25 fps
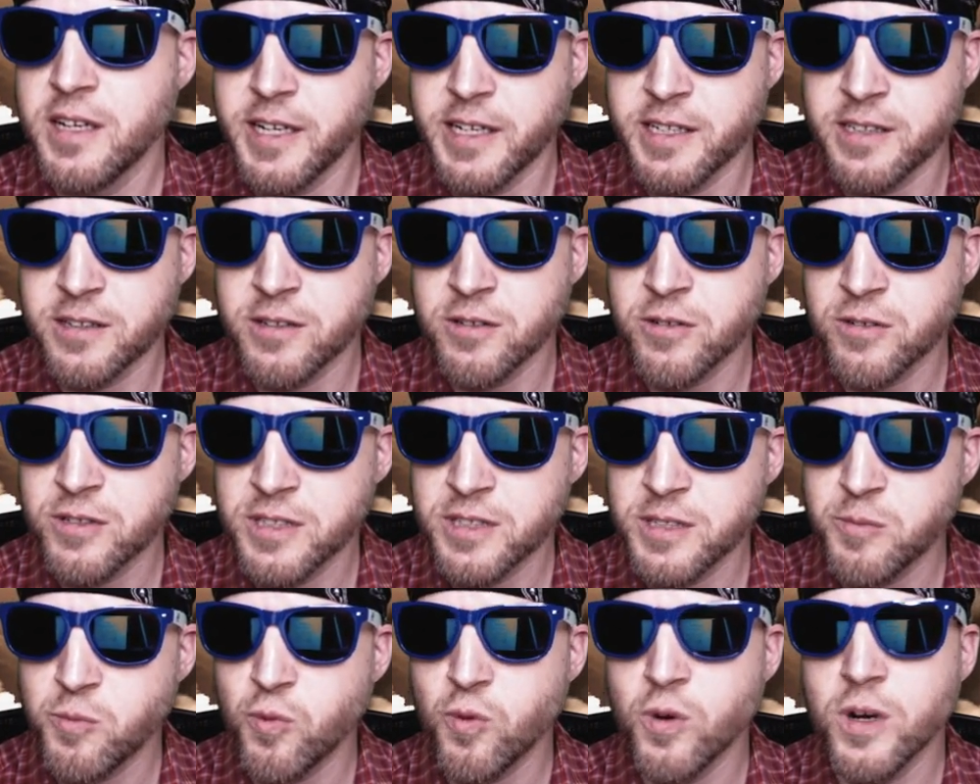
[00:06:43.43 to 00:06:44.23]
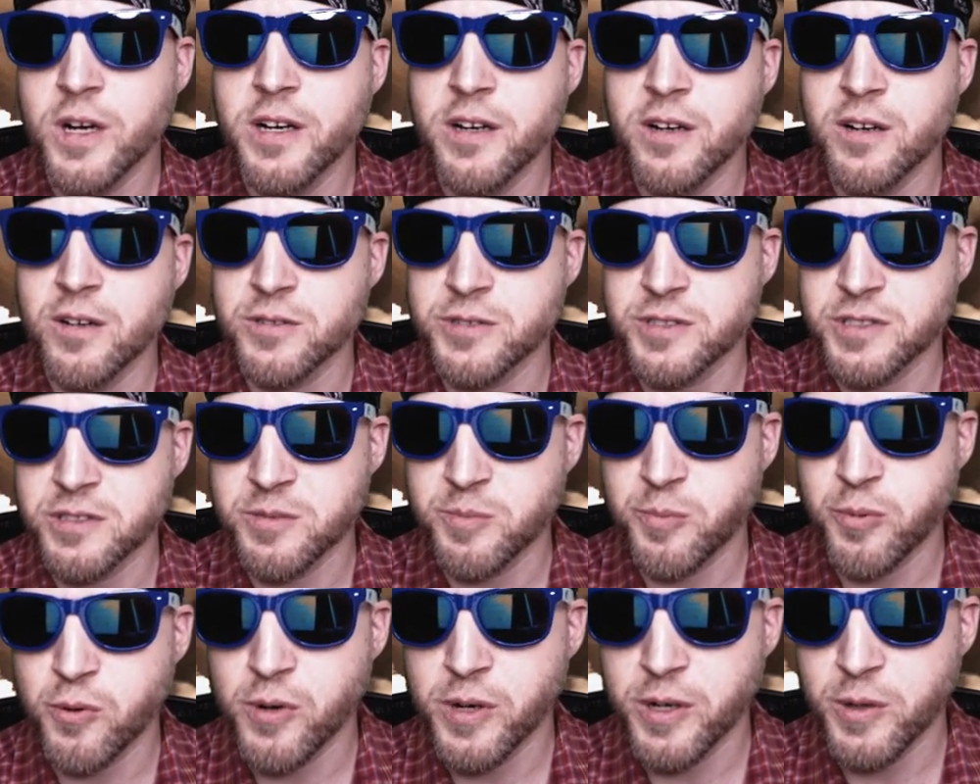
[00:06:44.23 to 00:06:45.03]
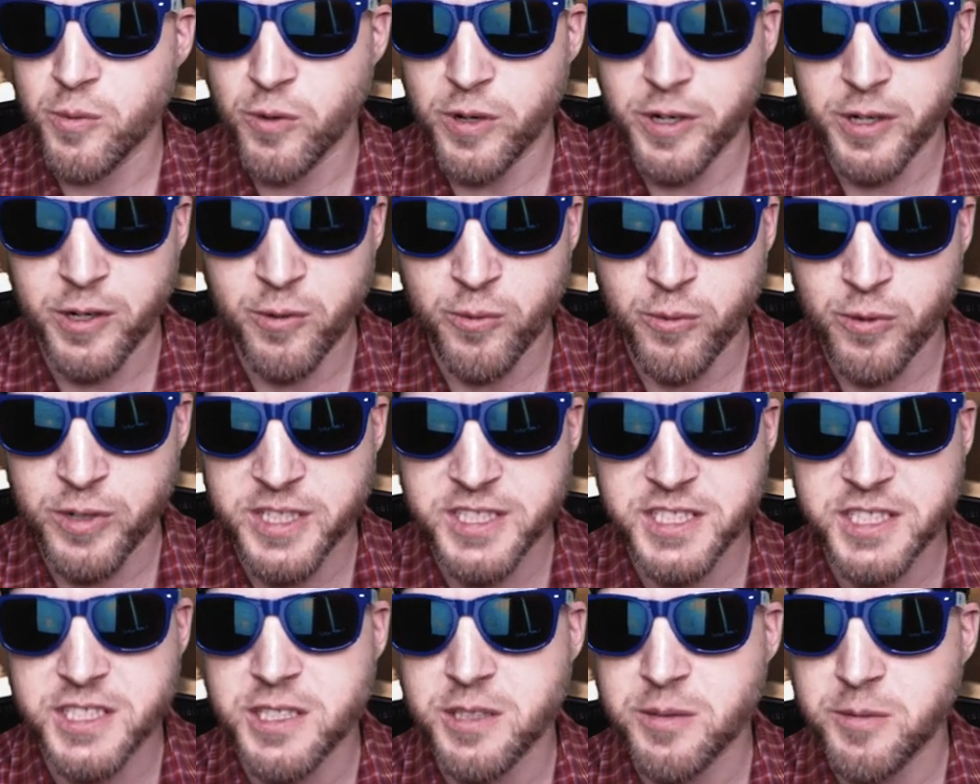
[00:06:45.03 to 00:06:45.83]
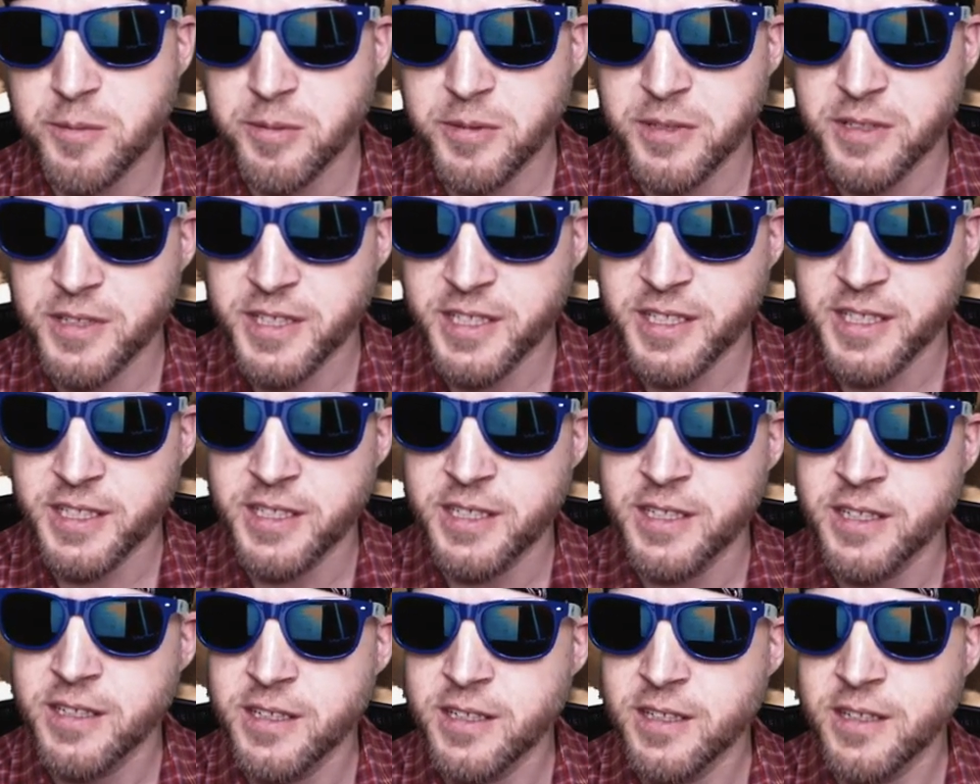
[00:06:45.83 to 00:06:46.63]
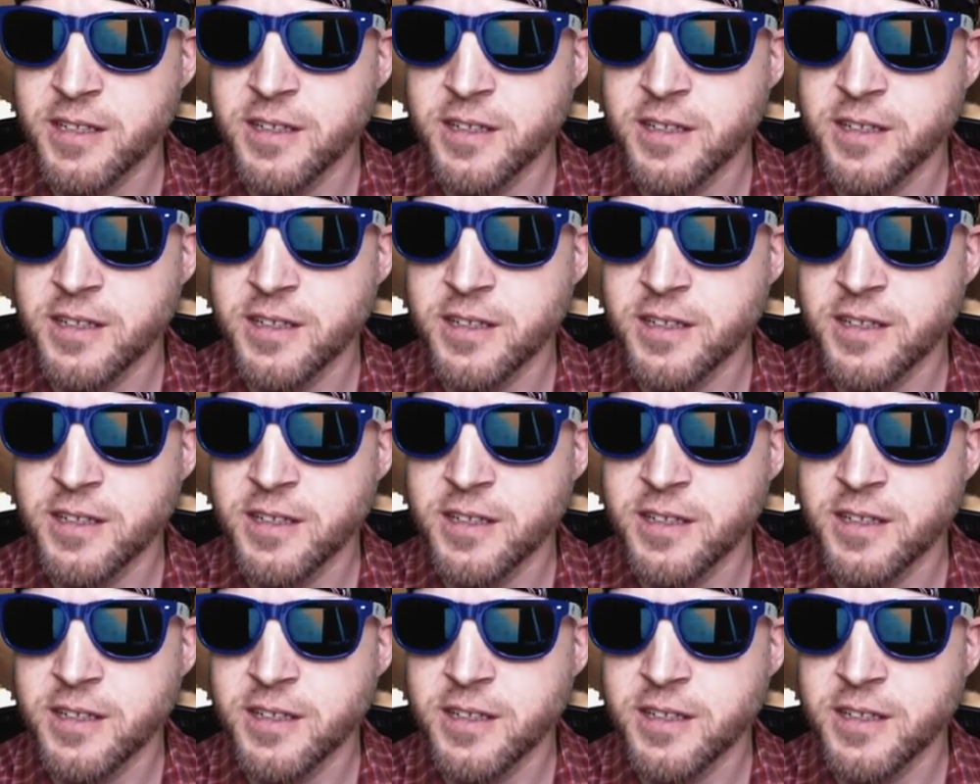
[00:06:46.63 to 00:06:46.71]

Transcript: and learn them well to the point where you're reasonably